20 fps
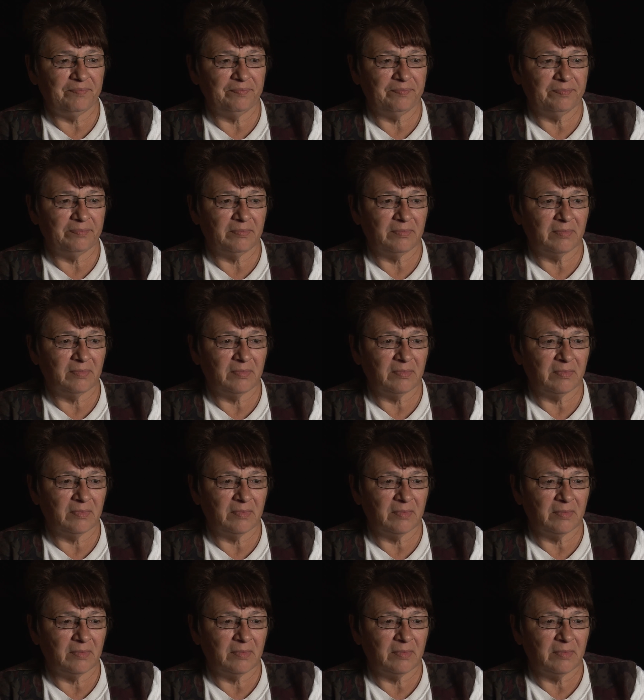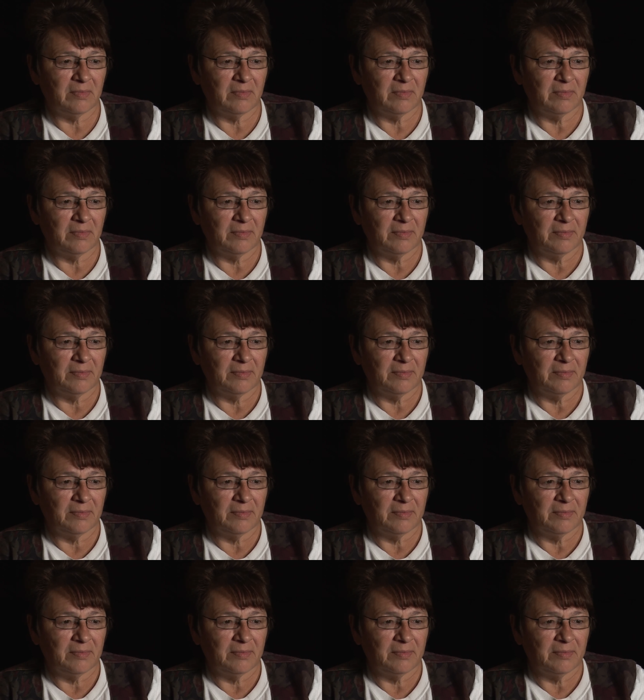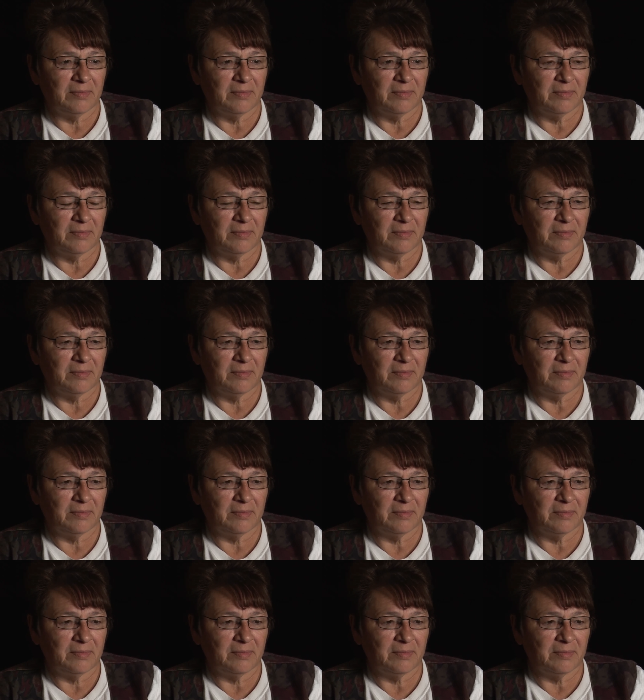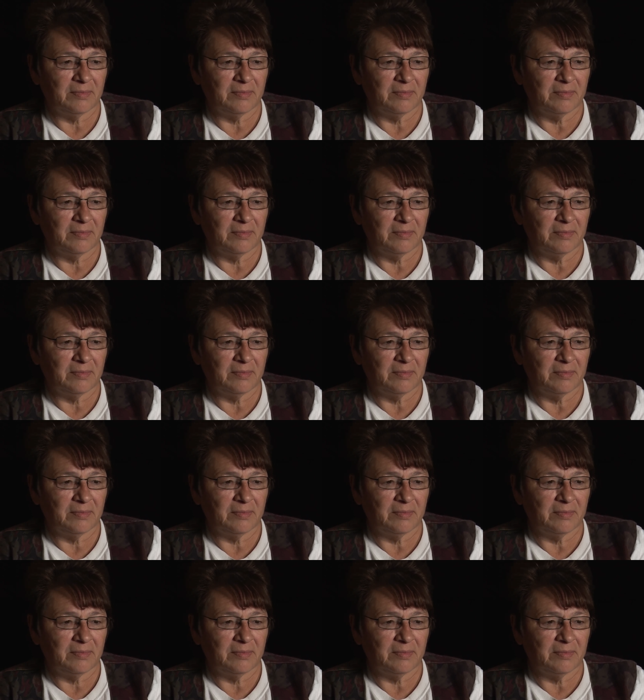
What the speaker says: (silence)